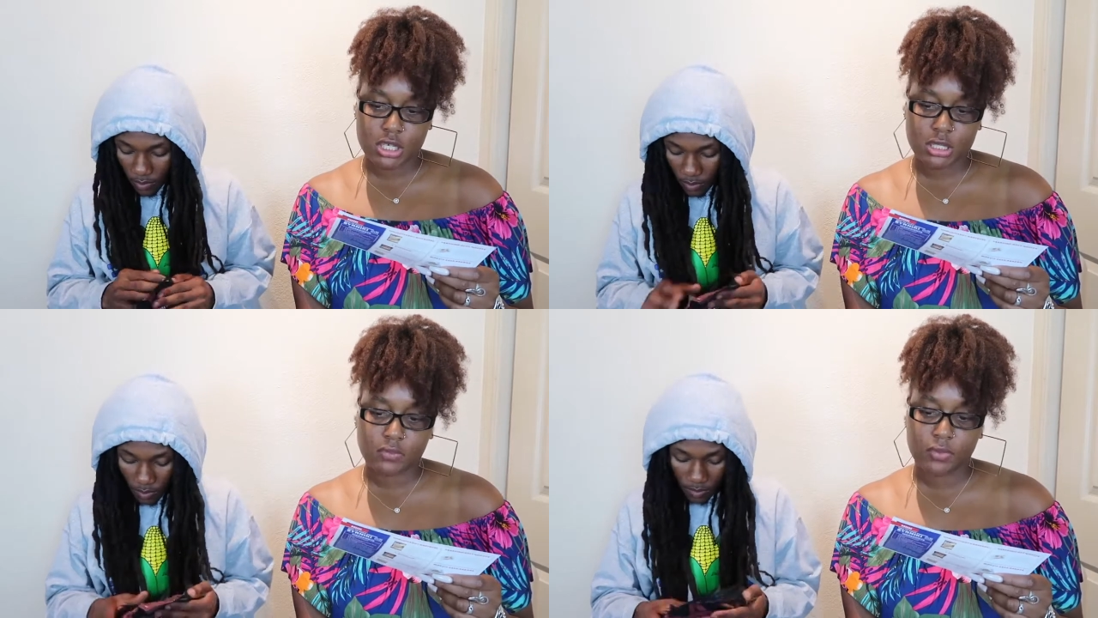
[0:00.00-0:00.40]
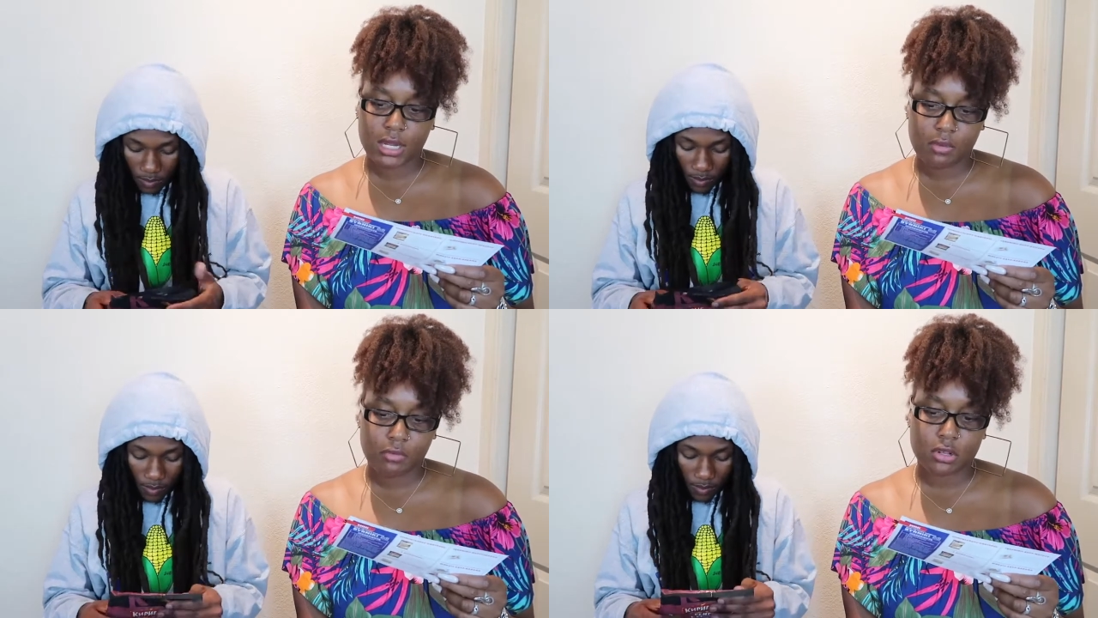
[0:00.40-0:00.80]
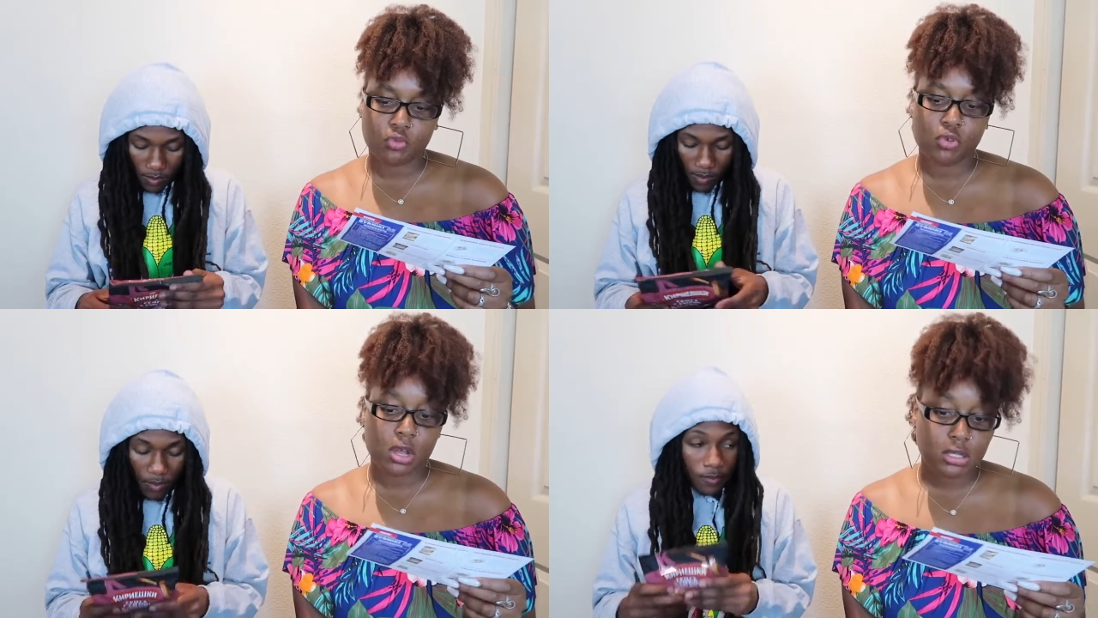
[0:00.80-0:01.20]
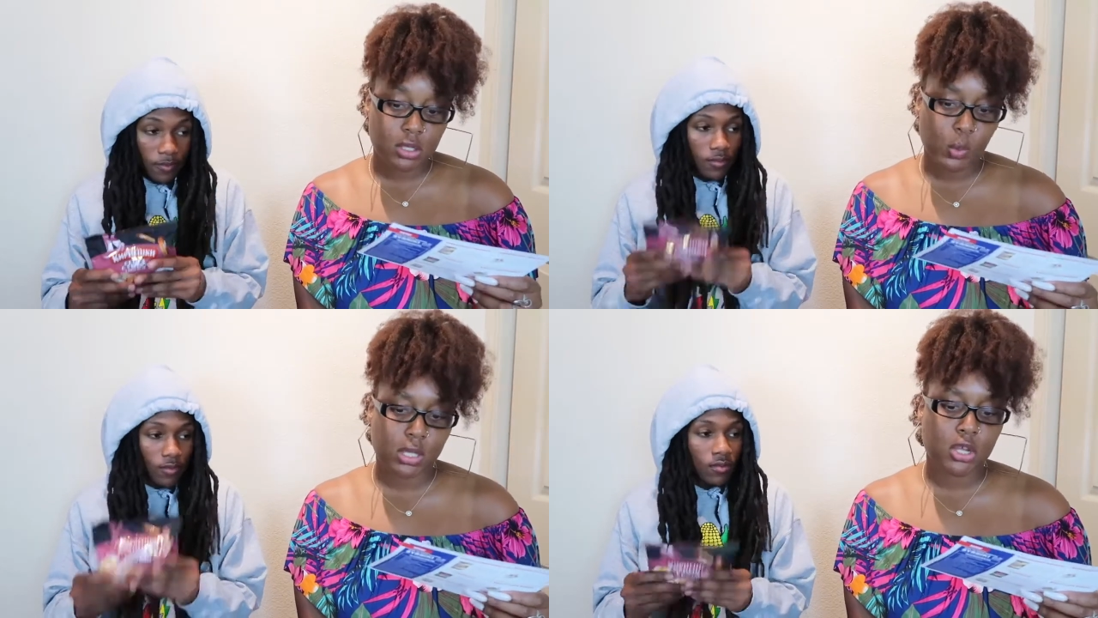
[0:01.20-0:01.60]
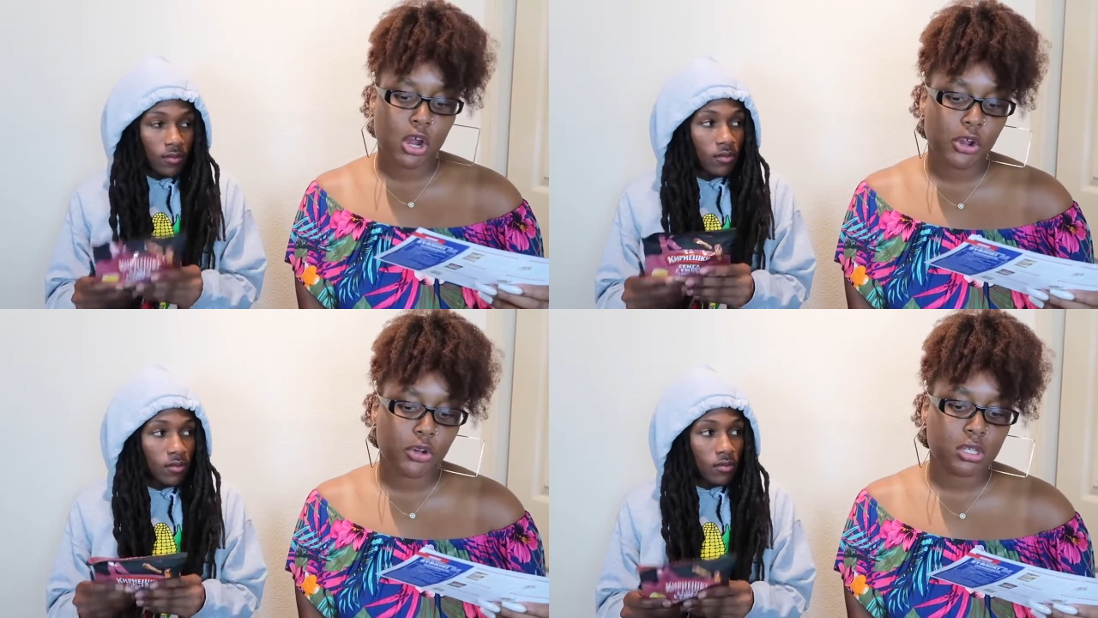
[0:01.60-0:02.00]
Speaker 1: cheese flavored rusk with
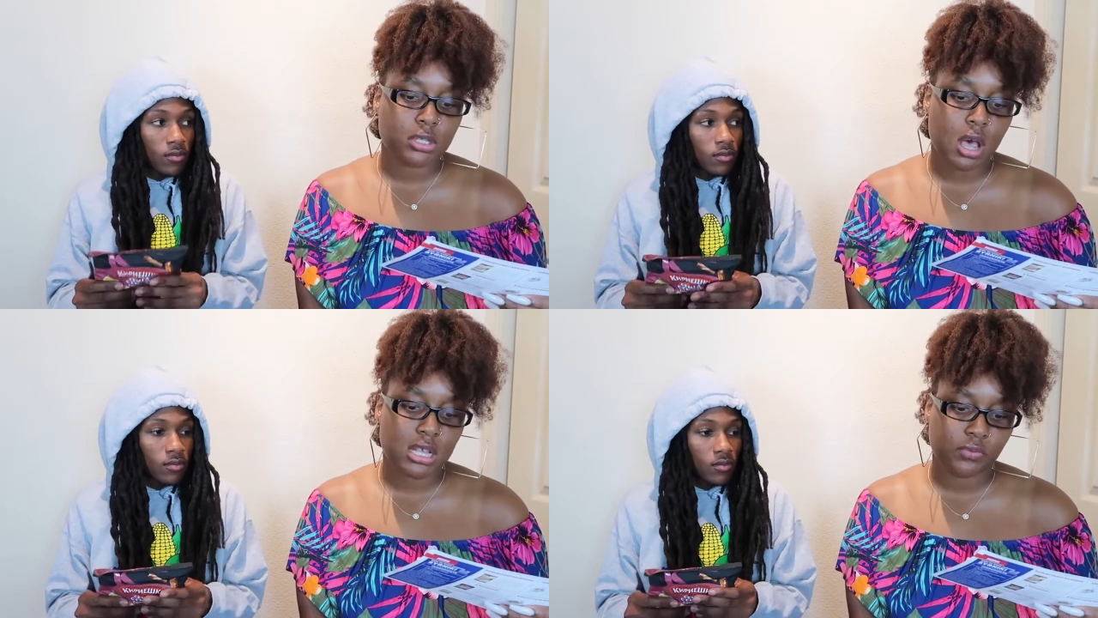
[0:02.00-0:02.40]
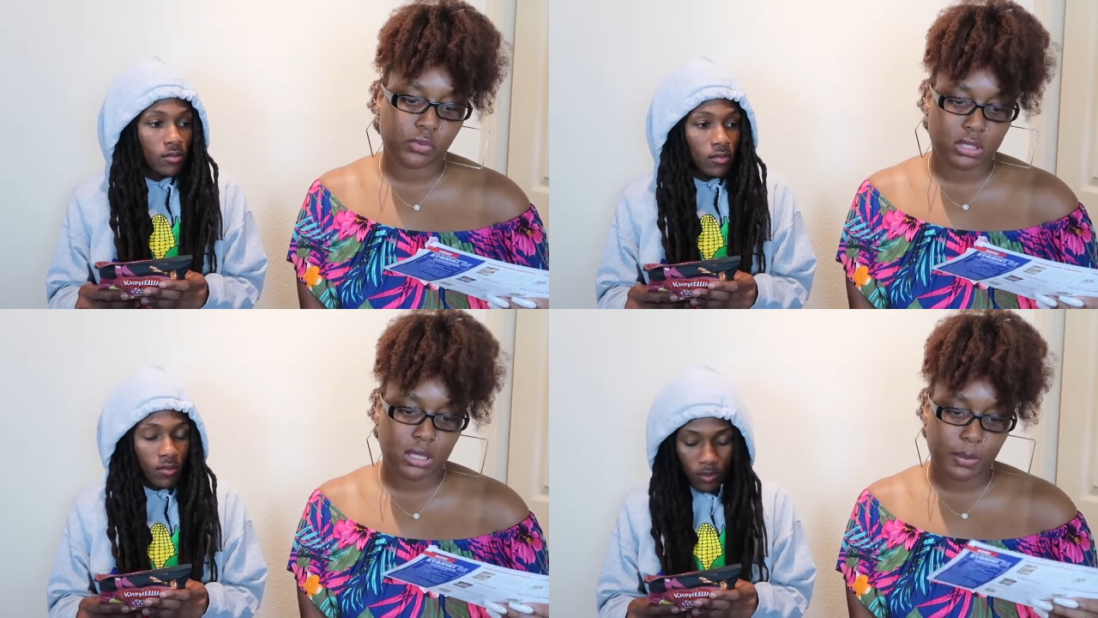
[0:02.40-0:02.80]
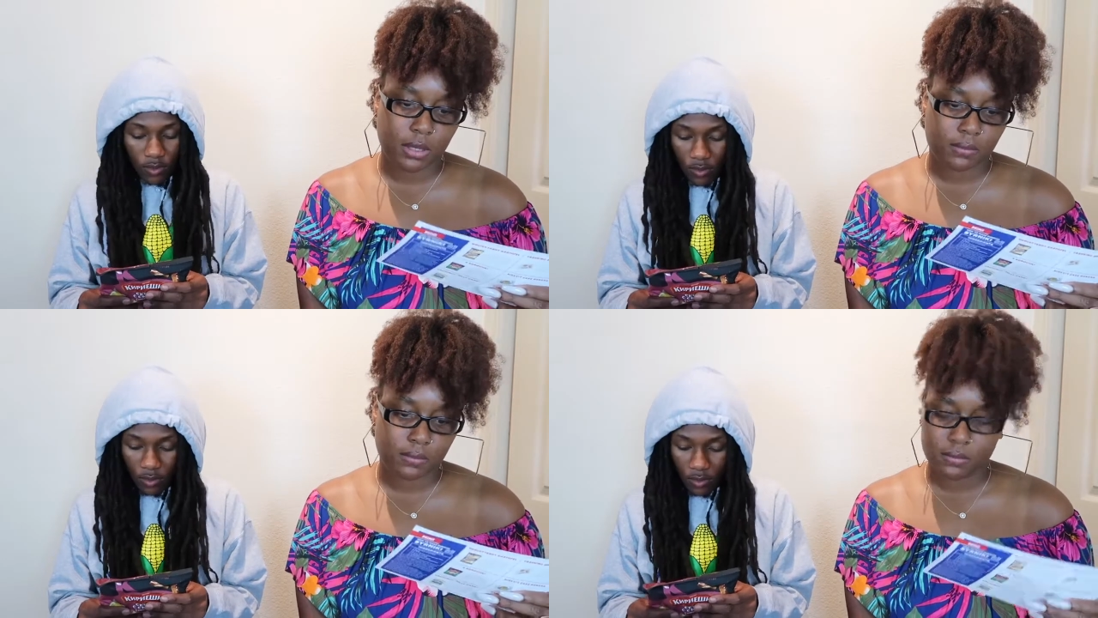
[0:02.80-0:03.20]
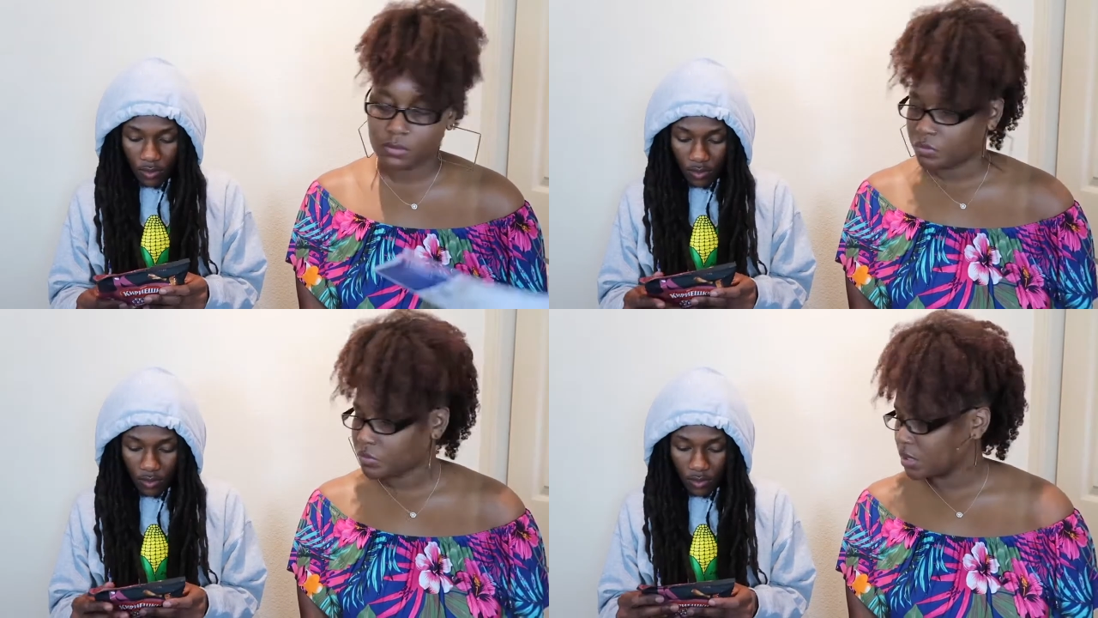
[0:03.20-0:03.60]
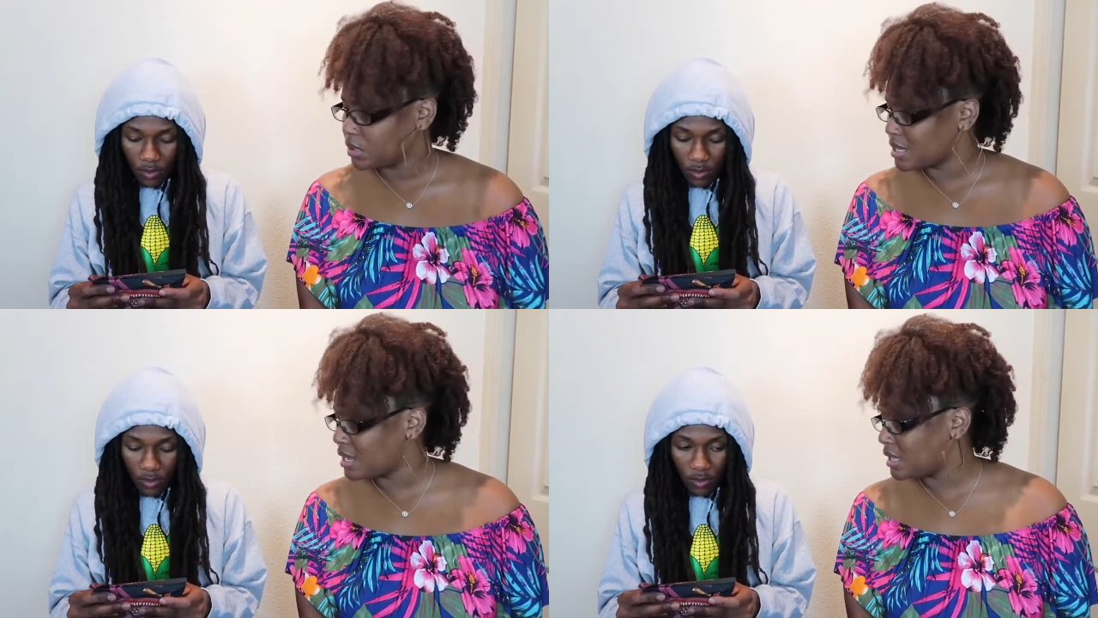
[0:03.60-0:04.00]
tartar sauce for dipping.
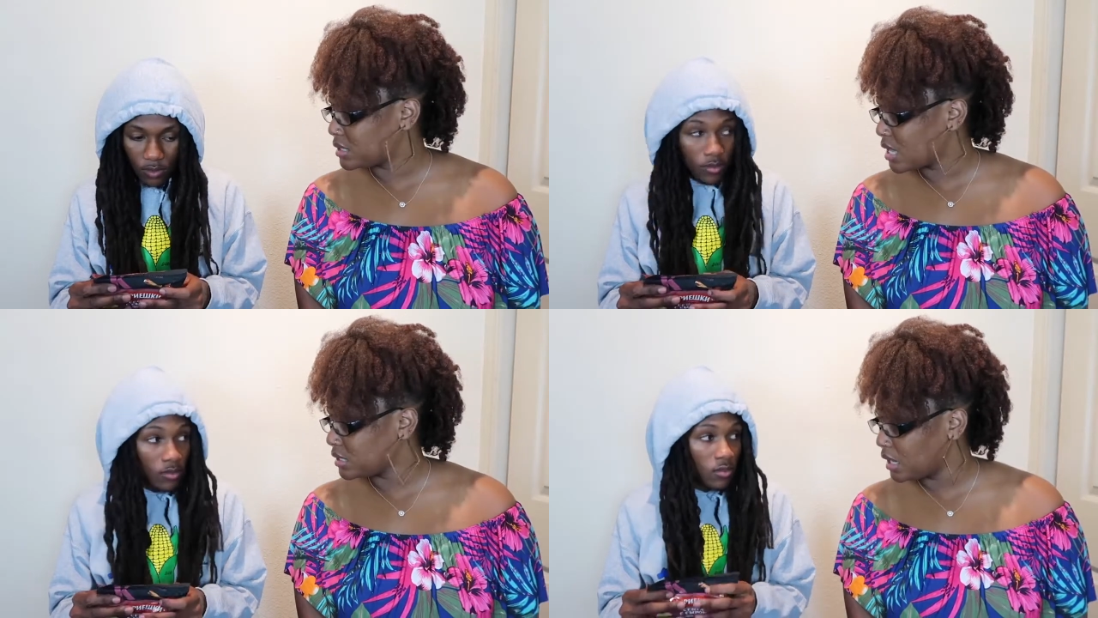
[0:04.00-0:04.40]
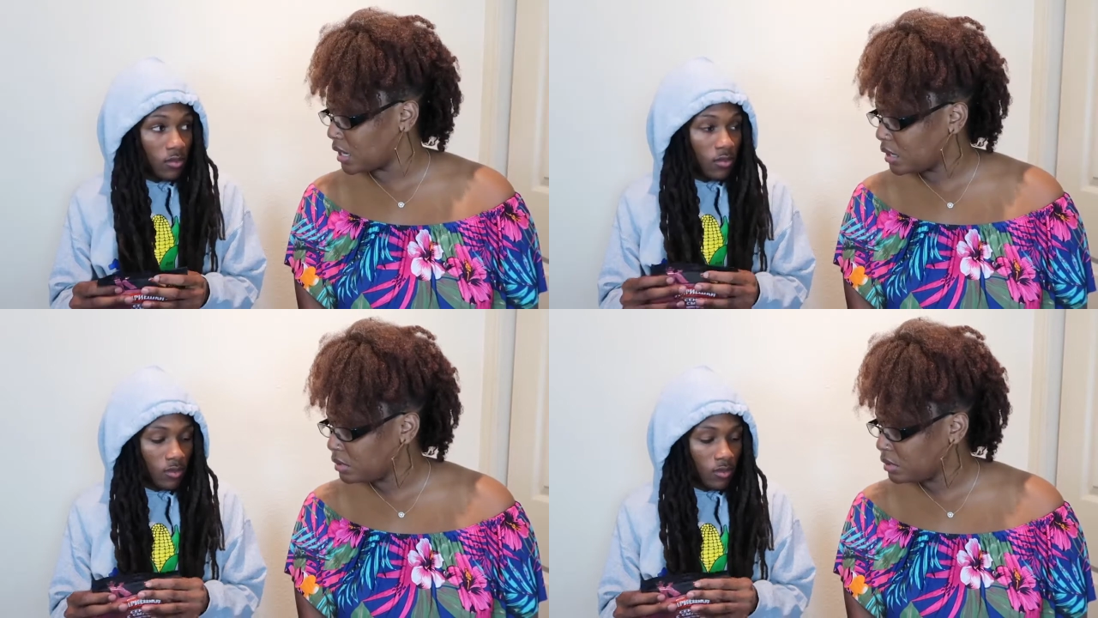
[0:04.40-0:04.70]
God, that's what I'm